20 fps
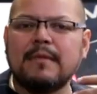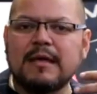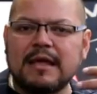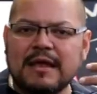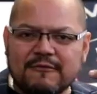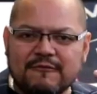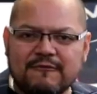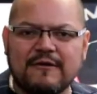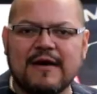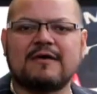
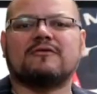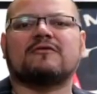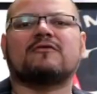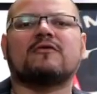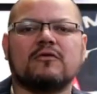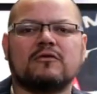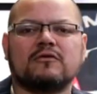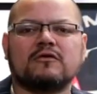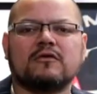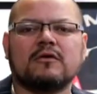
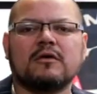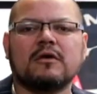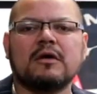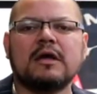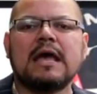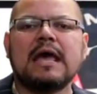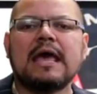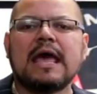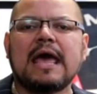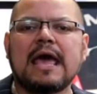investors.
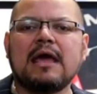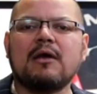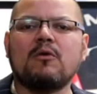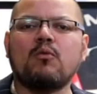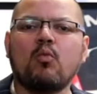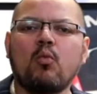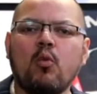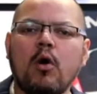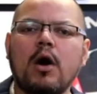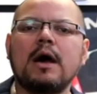
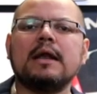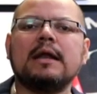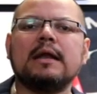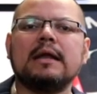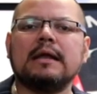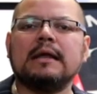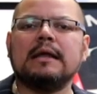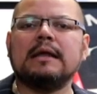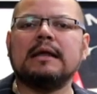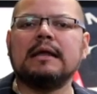And what
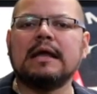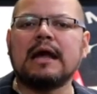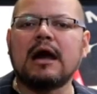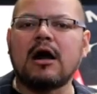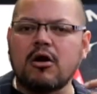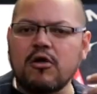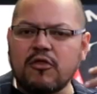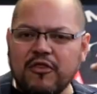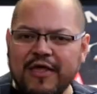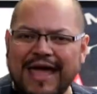
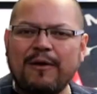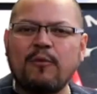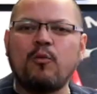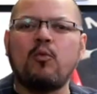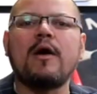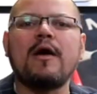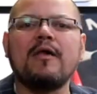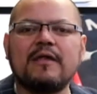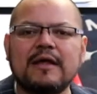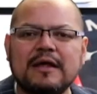are they
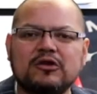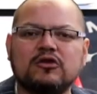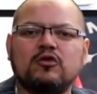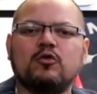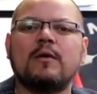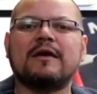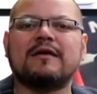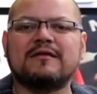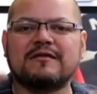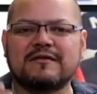willing
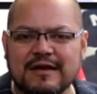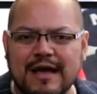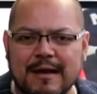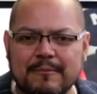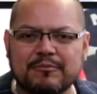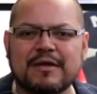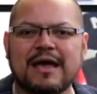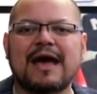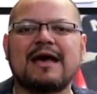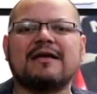to
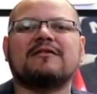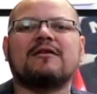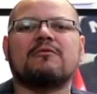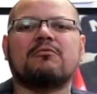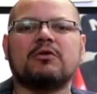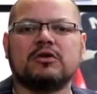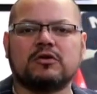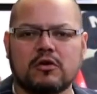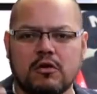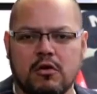accept as a
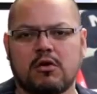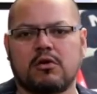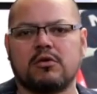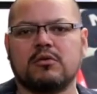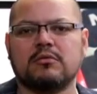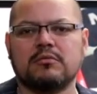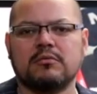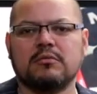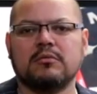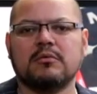
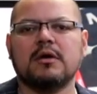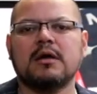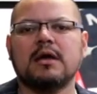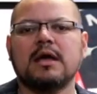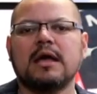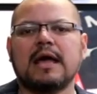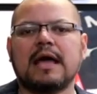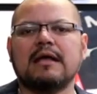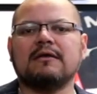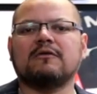return?
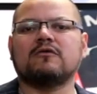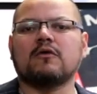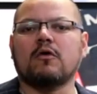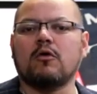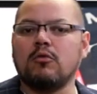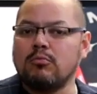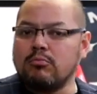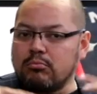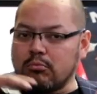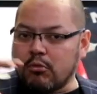And
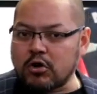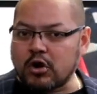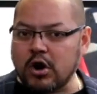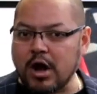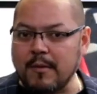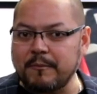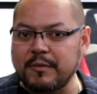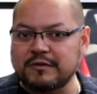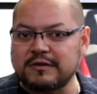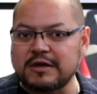so more
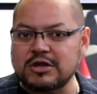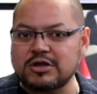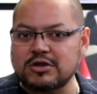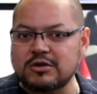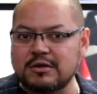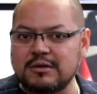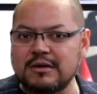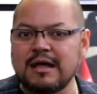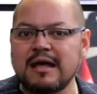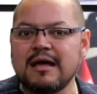
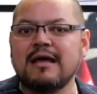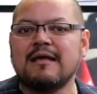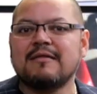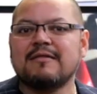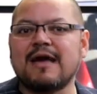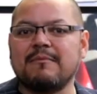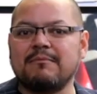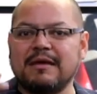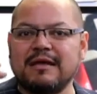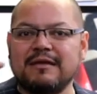competition,
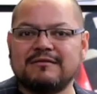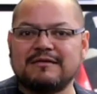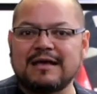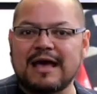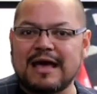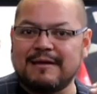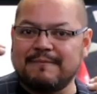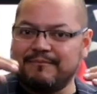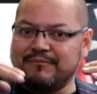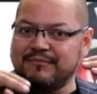that means
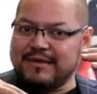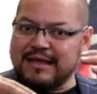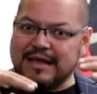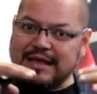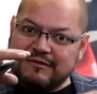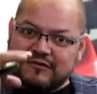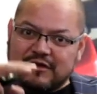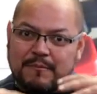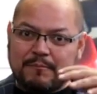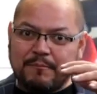that
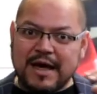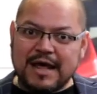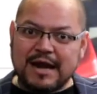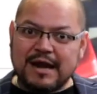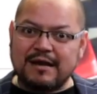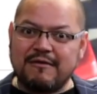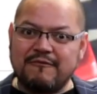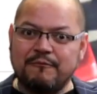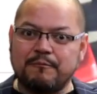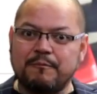it's
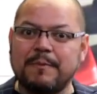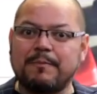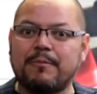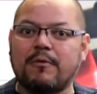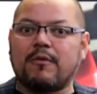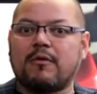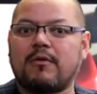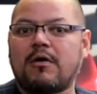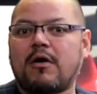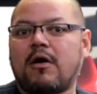competitive.
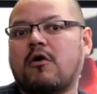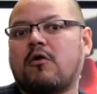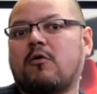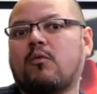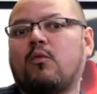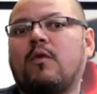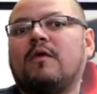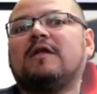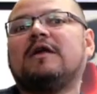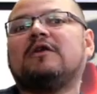People are
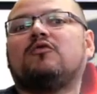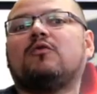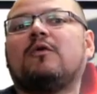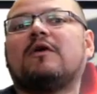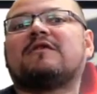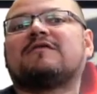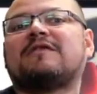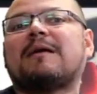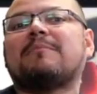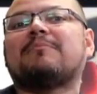willing to
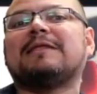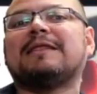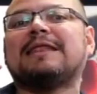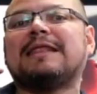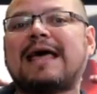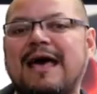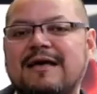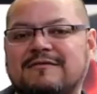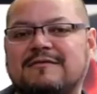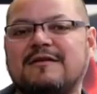accept
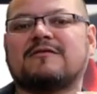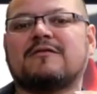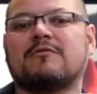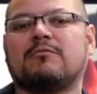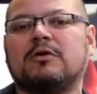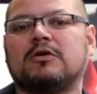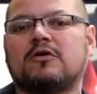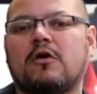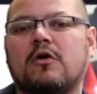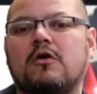less as a
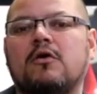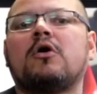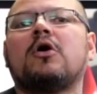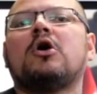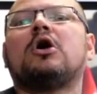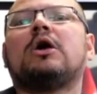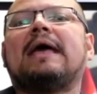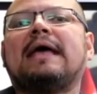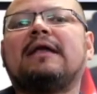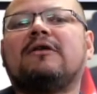return.
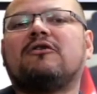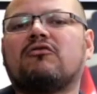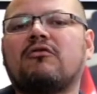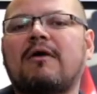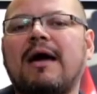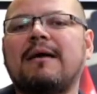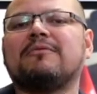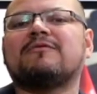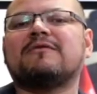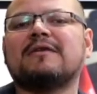It
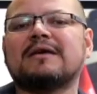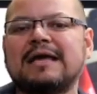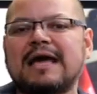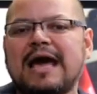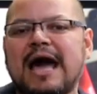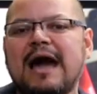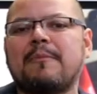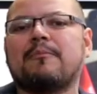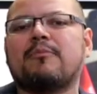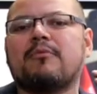drives the
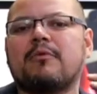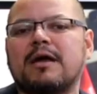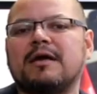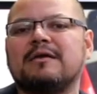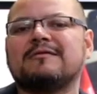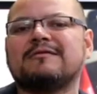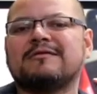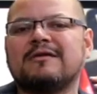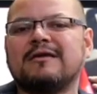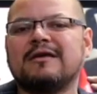cap
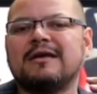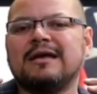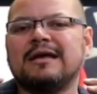rates